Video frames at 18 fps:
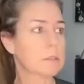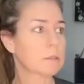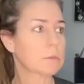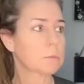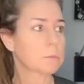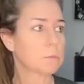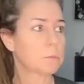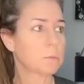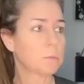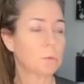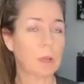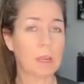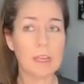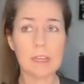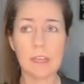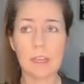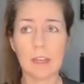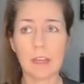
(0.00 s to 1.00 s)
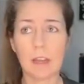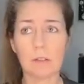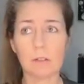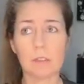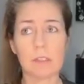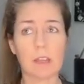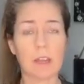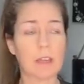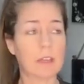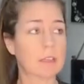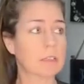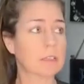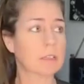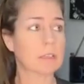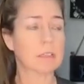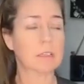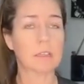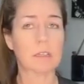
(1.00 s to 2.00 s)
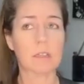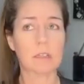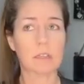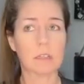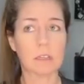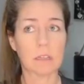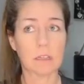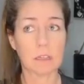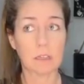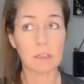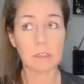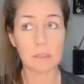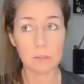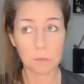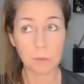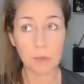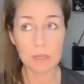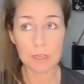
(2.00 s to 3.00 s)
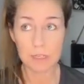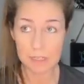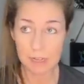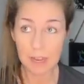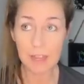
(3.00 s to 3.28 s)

It's raining outside. It's a rainy